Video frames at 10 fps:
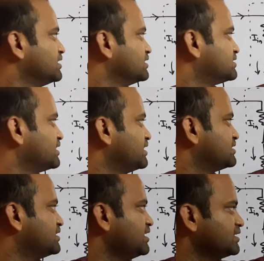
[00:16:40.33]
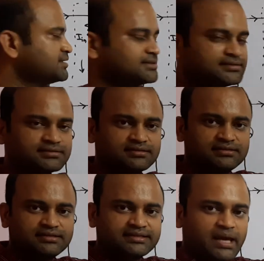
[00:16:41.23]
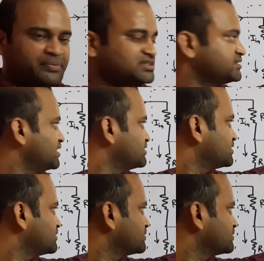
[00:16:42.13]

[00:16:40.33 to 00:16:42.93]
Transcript: C is the capacitance.